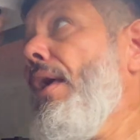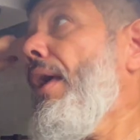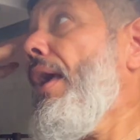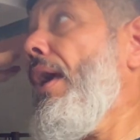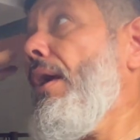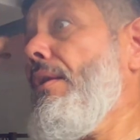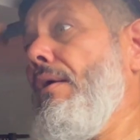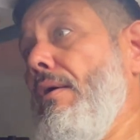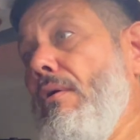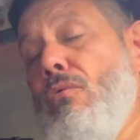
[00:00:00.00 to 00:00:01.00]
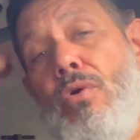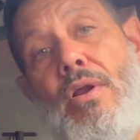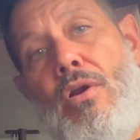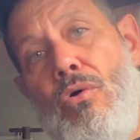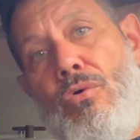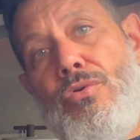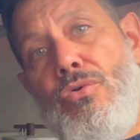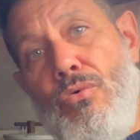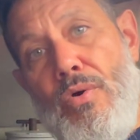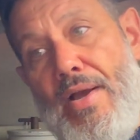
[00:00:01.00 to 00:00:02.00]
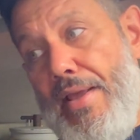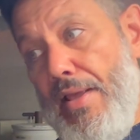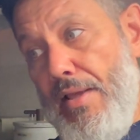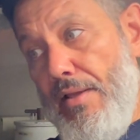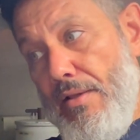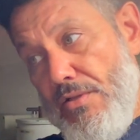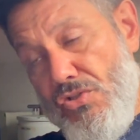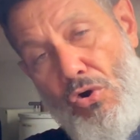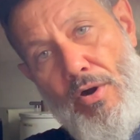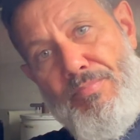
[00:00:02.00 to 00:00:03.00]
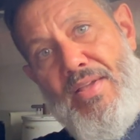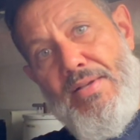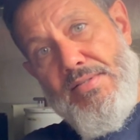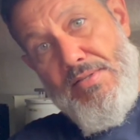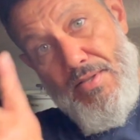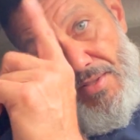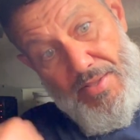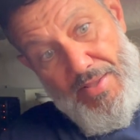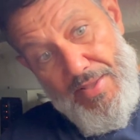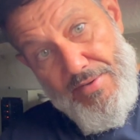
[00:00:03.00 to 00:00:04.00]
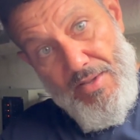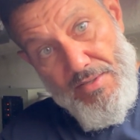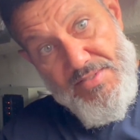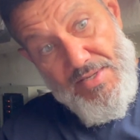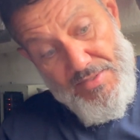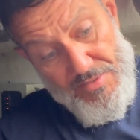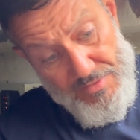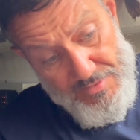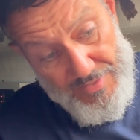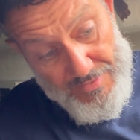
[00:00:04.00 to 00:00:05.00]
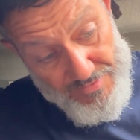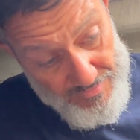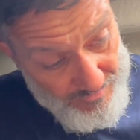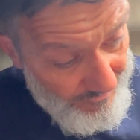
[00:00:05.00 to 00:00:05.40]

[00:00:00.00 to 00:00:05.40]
and we're gonna go and do a startup test and dockside test.